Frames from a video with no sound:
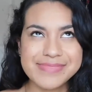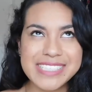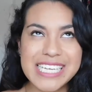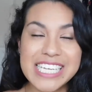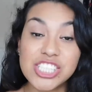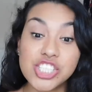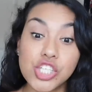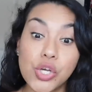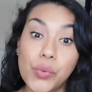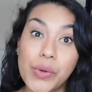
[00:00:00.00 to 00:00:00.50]

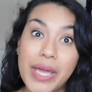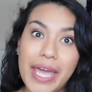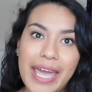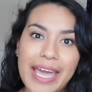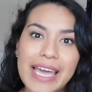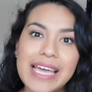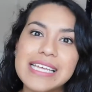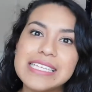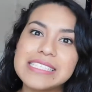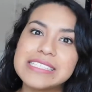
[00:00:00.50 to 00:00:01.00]
it's
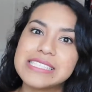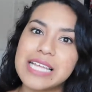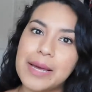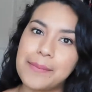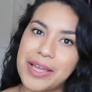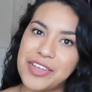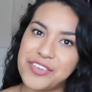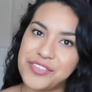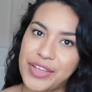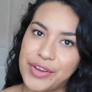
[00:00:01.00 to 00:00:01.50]
okay. It's not
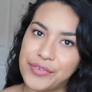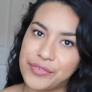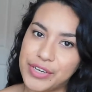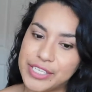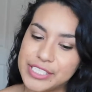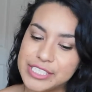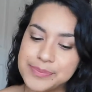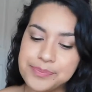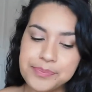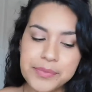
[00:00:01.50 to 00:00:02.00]
my
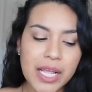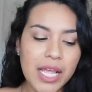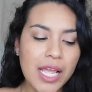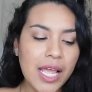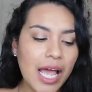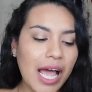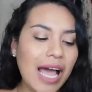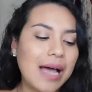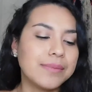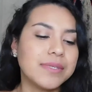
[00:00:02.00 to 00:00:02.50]
favorite.
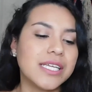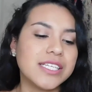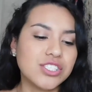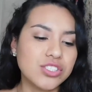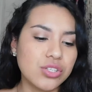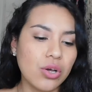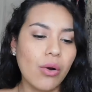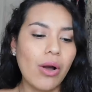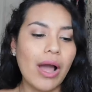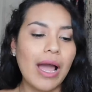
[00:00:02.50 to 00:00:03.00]
And
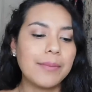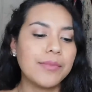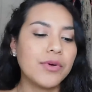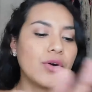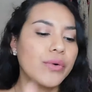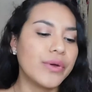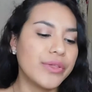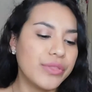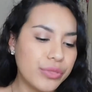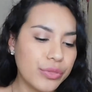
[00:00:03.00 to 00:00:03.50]
so I'm
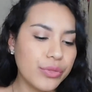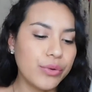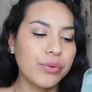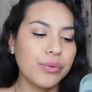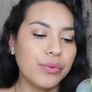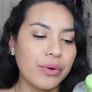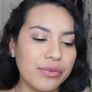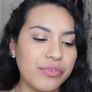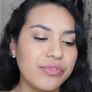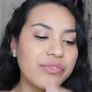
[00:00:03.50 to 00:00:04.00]
going
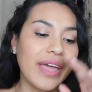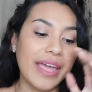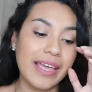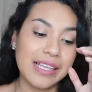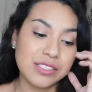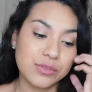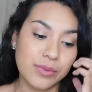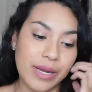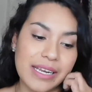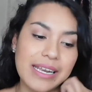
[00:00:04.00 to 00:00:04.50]
through a
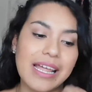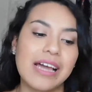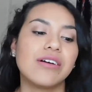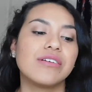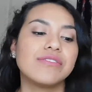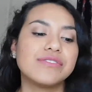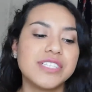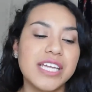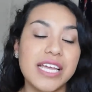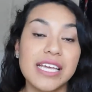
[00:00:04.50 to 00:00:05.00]
phase right now
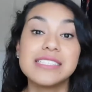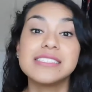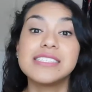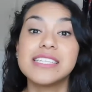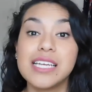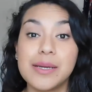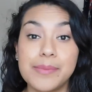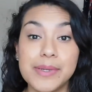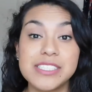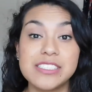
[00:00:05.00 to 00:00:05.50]
of
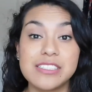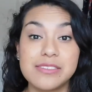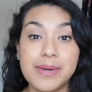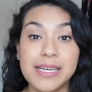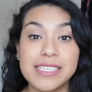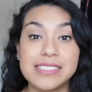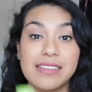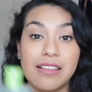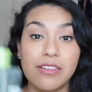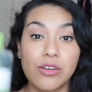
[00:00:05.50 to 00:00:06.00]
testing a bunch of
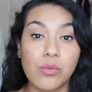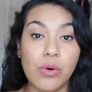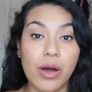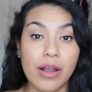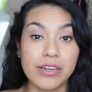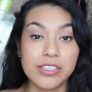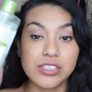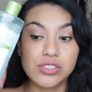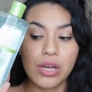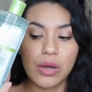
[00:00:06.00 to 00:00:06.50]
micellar
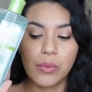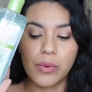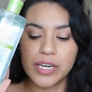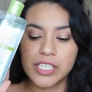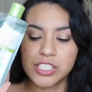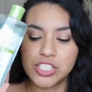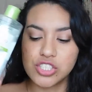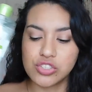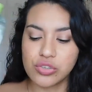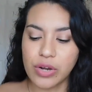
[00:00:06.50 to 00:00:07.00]
water, so I
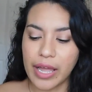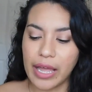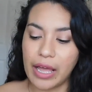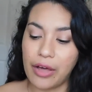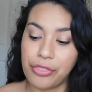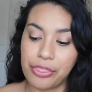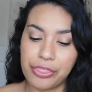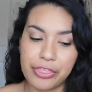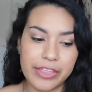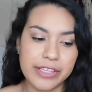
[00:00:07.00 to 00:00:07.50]
wanted to try
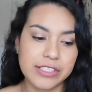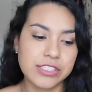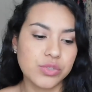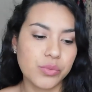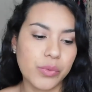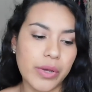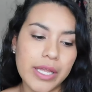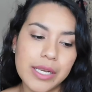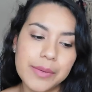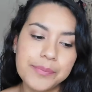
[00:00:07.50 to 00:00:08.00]
out this
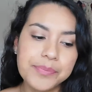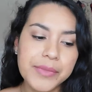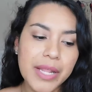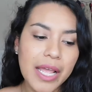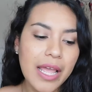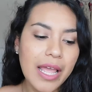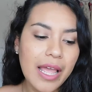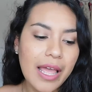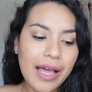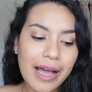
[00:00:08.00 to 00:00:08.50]
one.
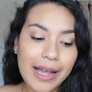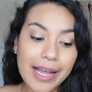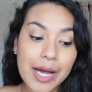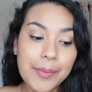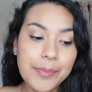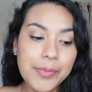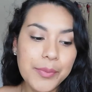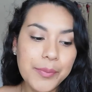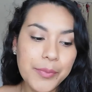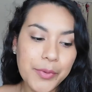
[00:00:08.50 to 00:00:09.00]
A
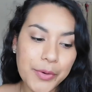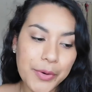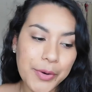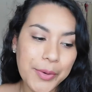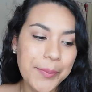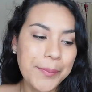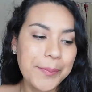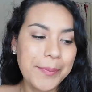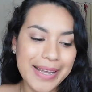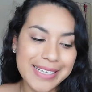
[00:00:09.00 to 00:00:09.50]
couple more
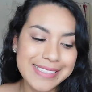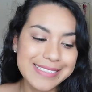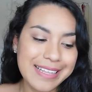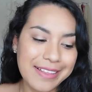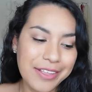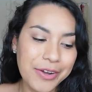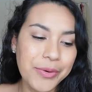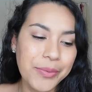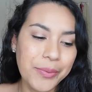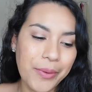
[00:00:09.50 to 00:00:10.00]

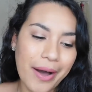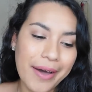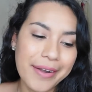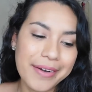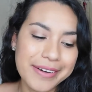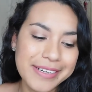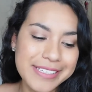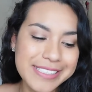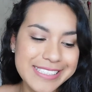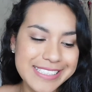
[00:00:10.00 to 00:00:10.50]
micellar
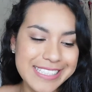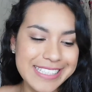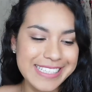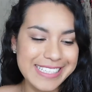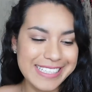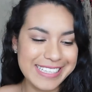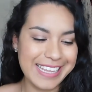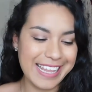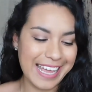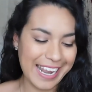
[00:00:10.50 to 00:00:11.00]
waters
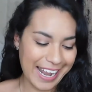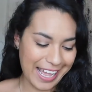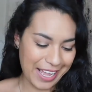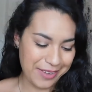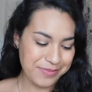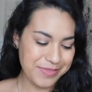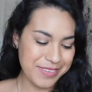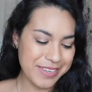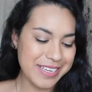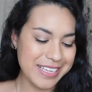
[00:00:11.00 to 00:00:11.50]
that
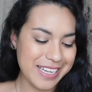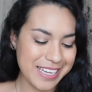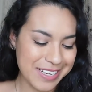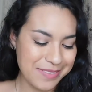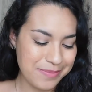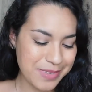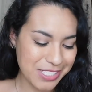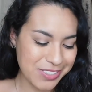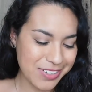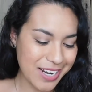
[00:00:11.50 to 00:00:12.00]
I'm going to
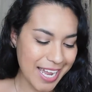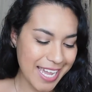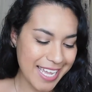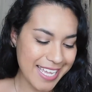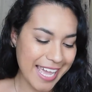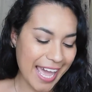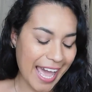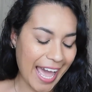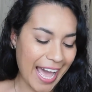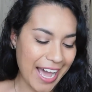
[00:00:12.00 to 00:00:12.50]
be trying
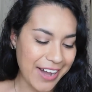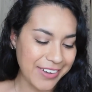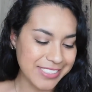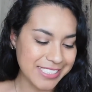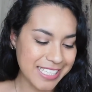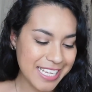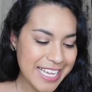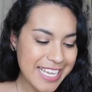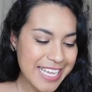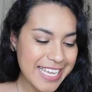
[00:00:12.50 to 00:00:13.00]

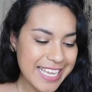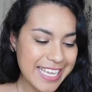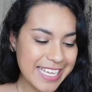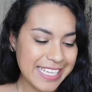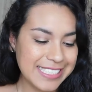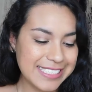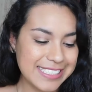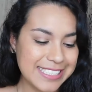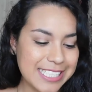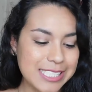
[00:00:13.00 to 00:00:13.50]
out
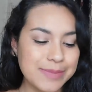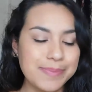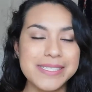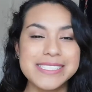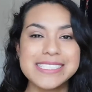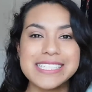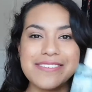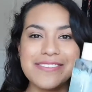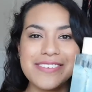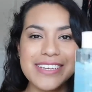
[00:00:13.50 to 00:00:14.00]
is this
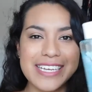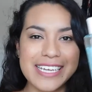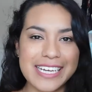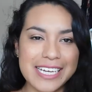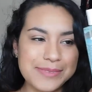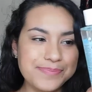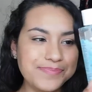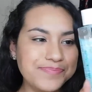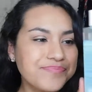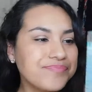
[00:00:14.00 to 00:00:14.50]

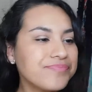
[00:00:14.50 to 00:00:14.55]
Pacifica